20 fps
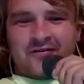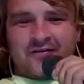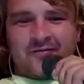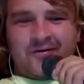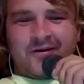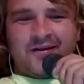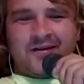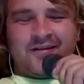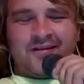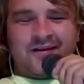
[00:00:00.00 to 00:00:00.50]

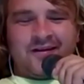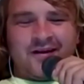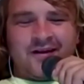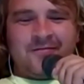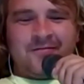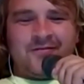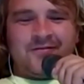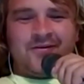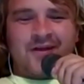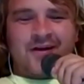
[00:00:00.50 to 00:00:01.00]
with, and
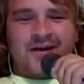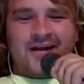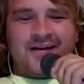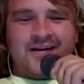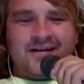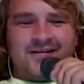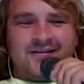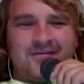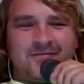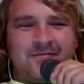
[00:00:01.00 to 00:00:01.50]
I'm
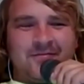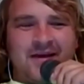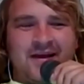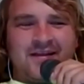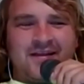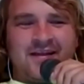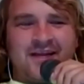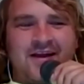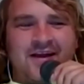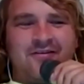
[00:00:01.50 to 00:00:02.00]
trying to
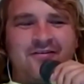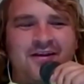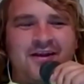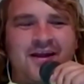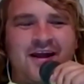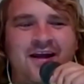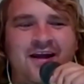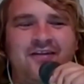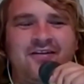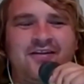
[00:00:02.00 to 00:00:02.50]
make that a
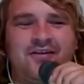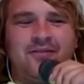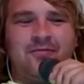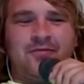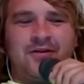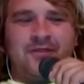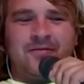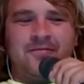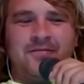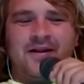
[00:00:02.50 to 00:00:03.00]
reality,
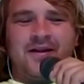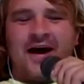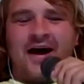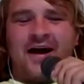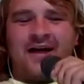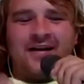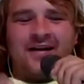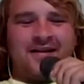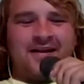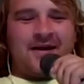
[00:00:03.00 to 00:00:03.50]
but I'm
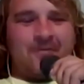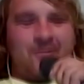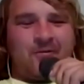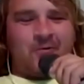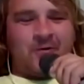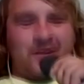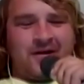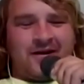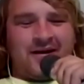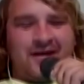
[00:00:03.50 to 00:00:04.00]
not at that
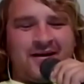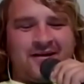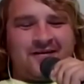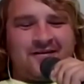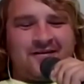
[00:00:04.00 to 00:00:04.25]
point yet.